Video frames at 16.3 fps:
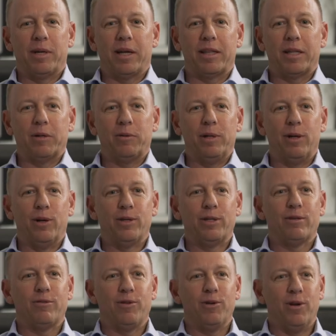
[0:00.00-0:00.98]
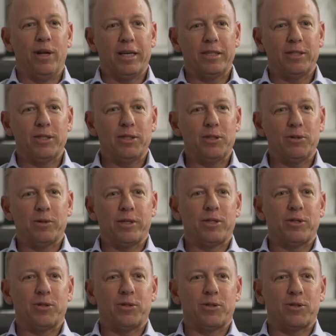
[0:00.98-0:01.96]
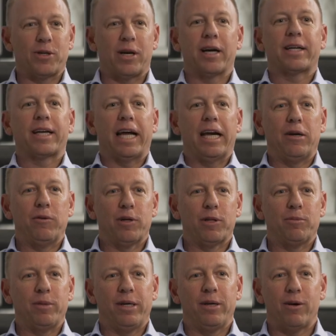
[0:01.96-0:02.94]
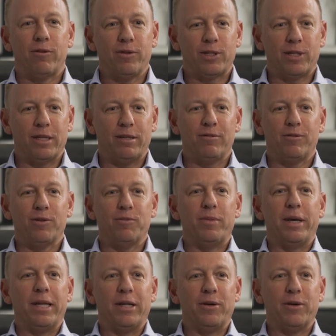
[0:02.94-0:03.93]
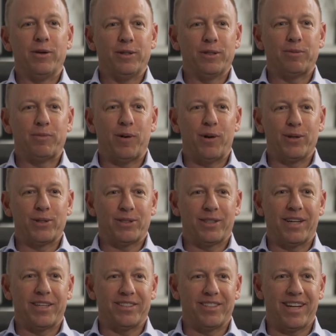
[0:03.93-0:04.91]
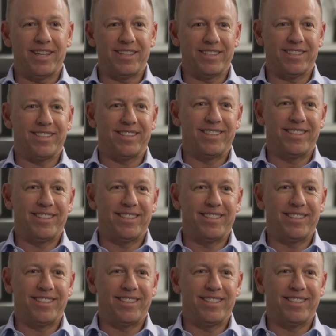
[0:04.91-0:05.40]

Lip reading: but I think we learned a few lessons, which I carry with me, obviously, for many years past those days.